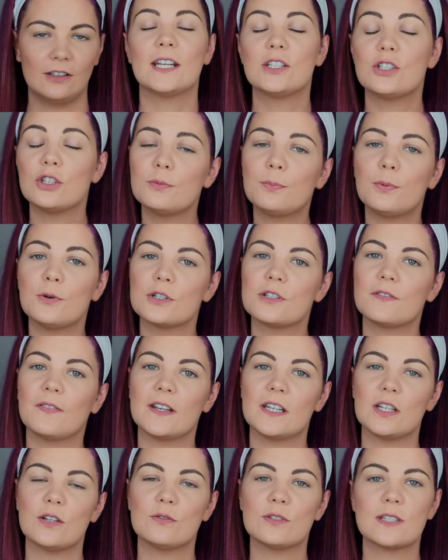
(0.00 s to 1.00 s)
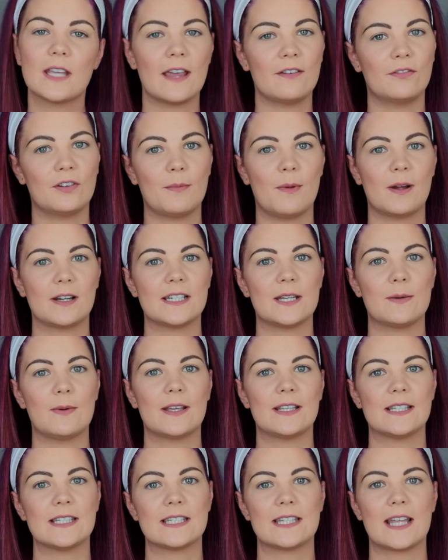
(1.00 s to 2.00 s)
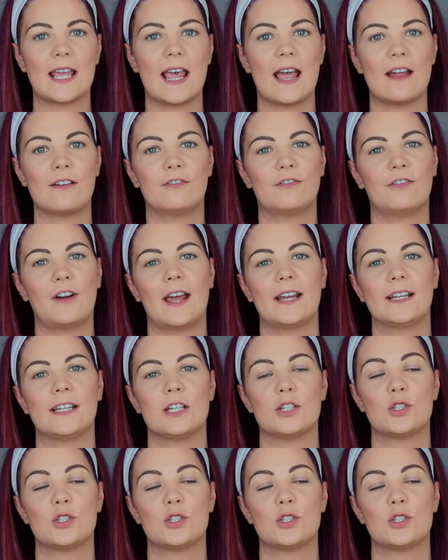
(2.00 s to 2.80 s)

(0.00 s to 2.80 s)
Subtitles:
I do post videos every Monday, Wednesday and Friday,